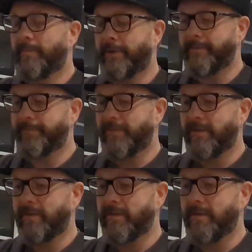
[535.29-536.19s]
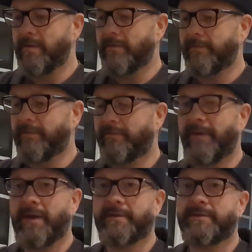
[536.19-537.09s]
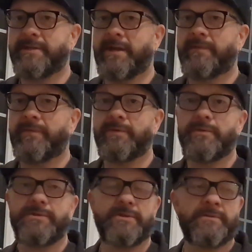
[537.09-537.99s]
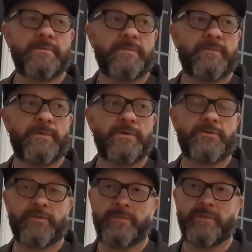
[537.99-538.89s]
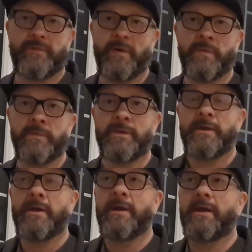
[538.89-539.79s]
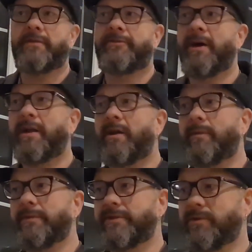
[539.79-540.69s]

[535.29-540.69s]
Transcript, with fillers: But the fact is that if you're using footage from your phone, it's not always